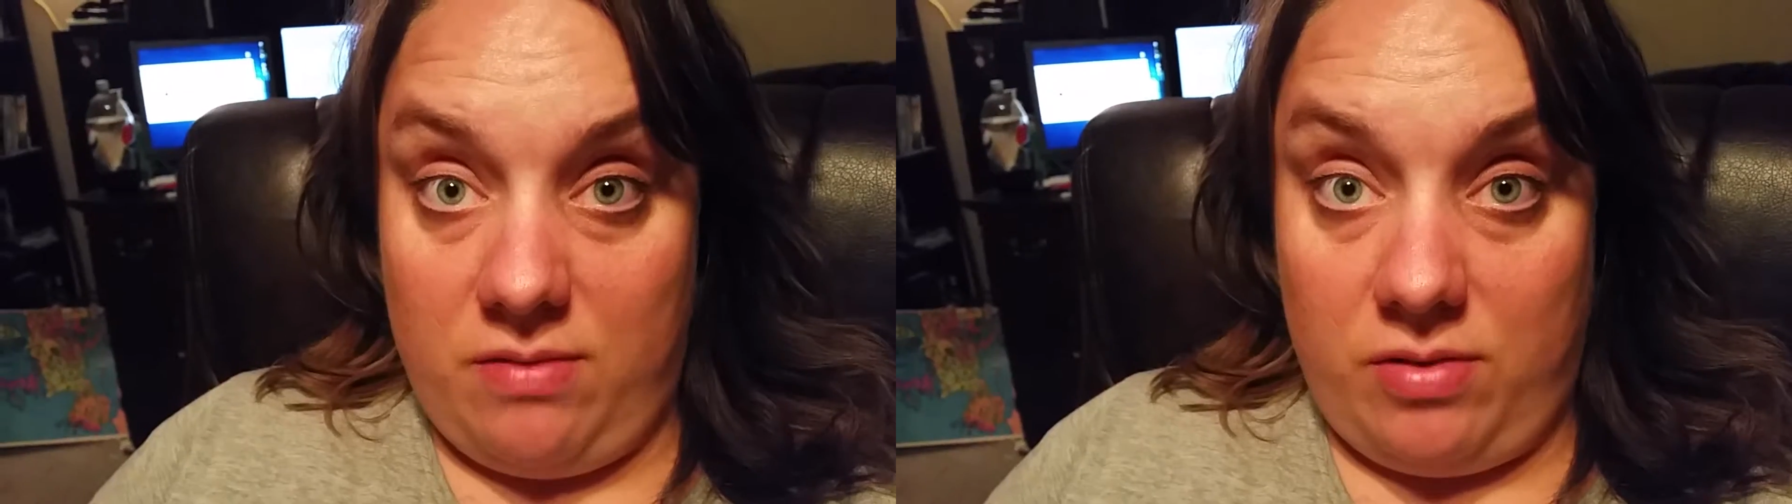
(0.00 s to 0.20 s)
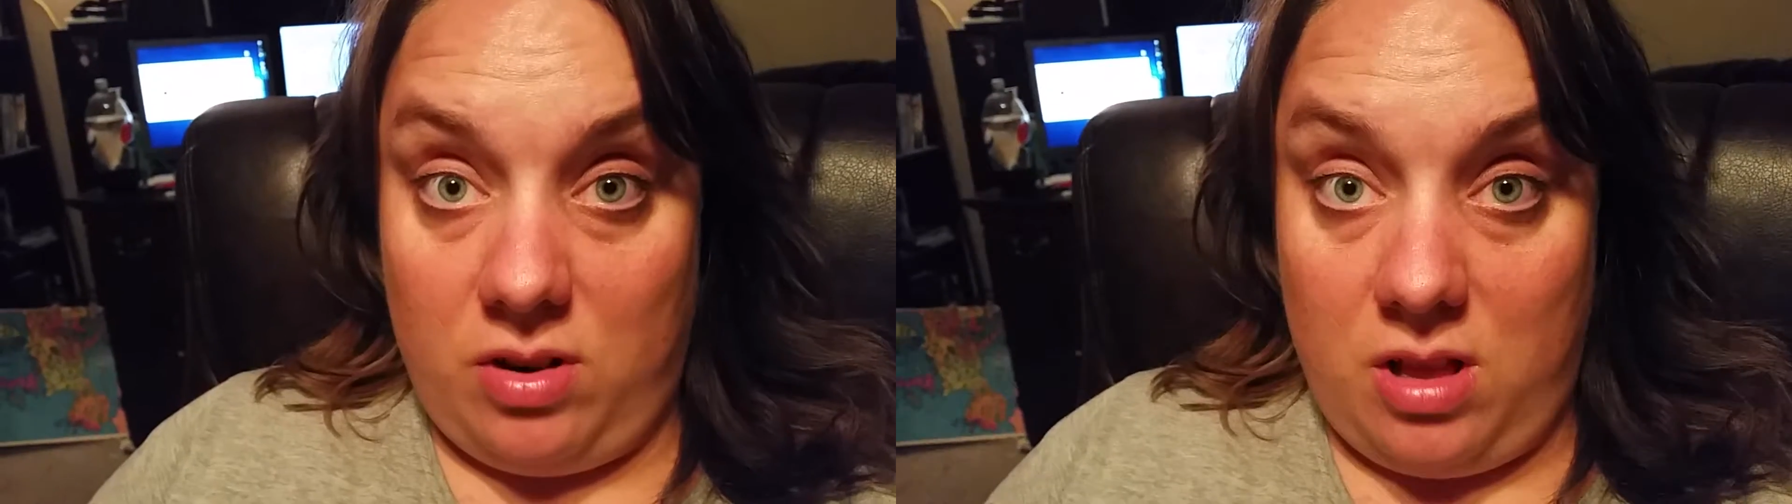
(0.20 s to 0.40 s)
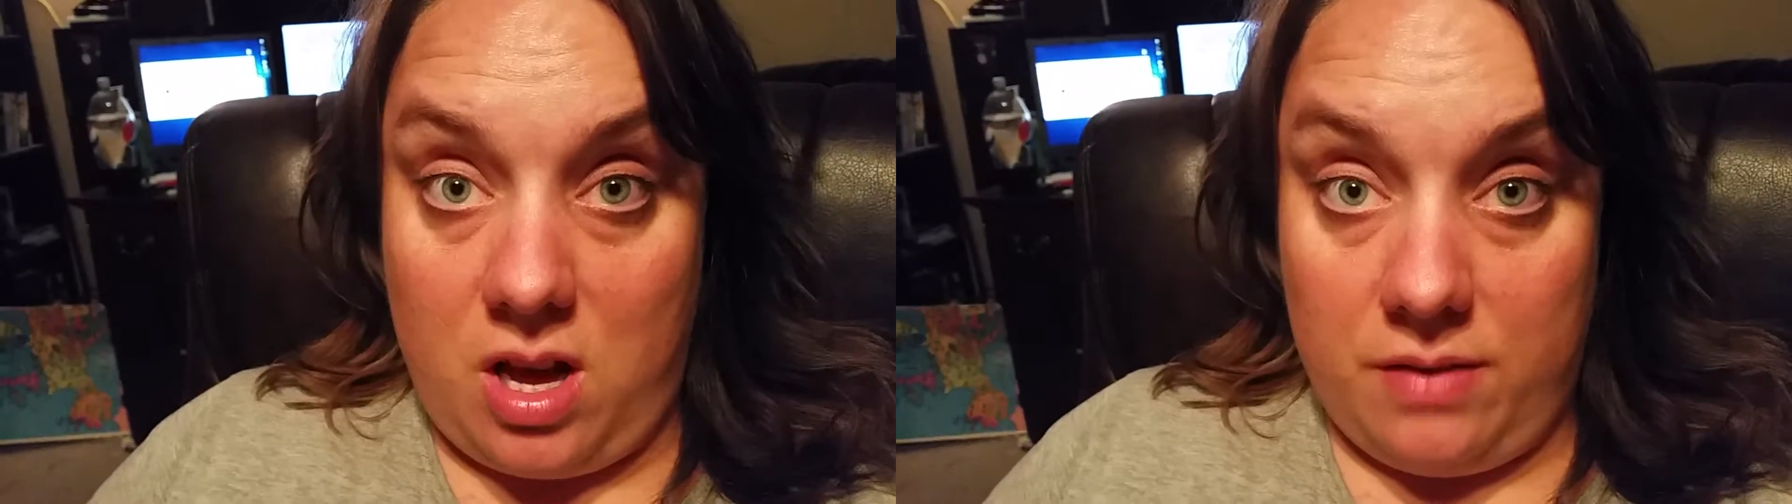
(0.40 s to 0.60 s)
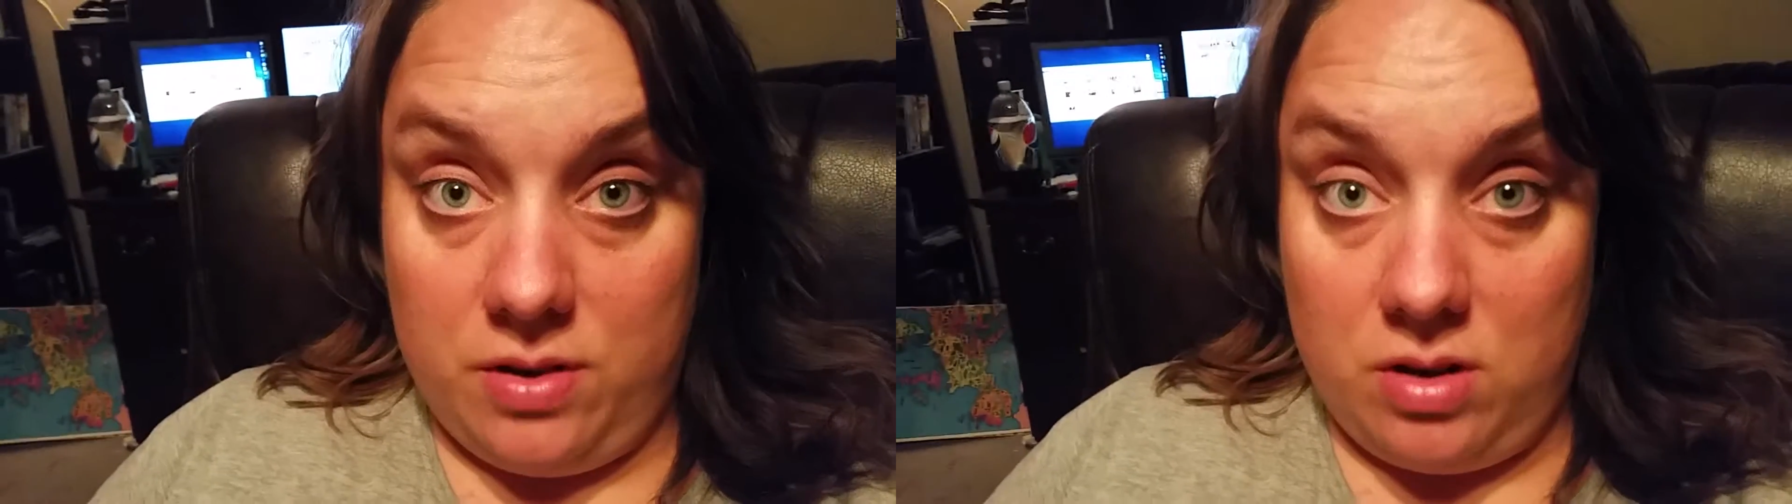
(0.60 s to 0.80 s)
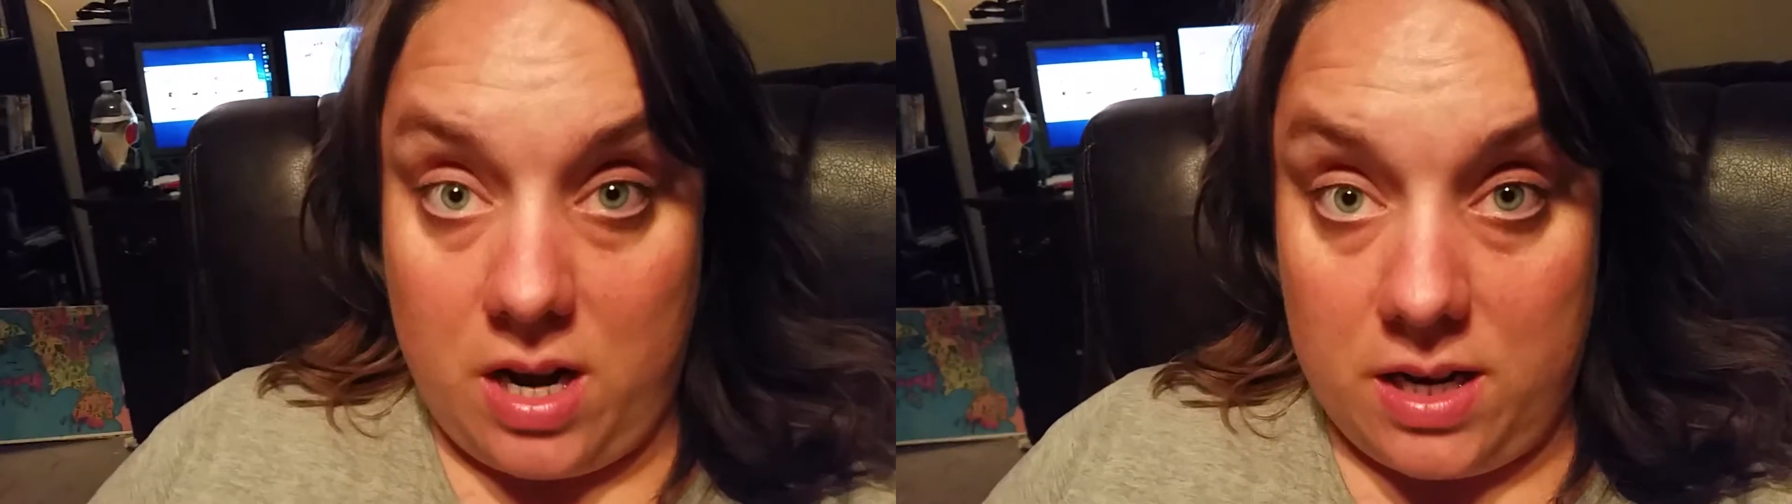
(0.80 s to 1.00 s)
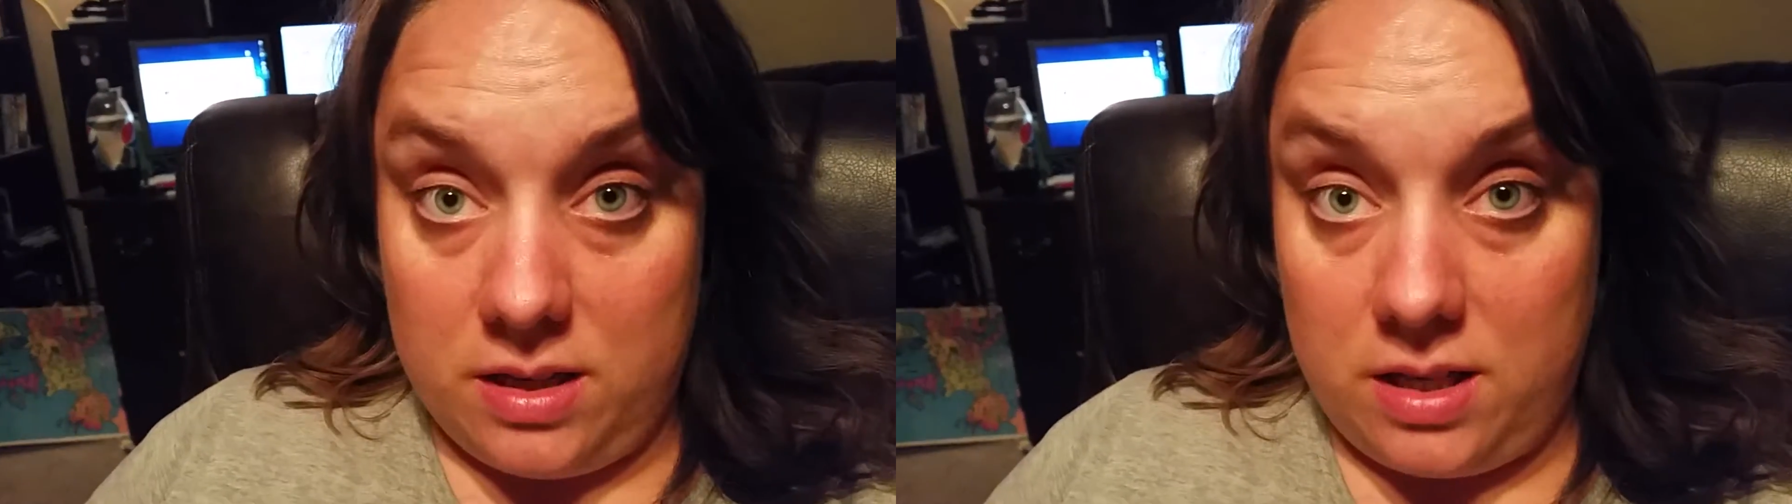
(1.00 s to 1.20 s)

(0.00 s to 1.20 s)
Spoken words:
for a lot of you guys.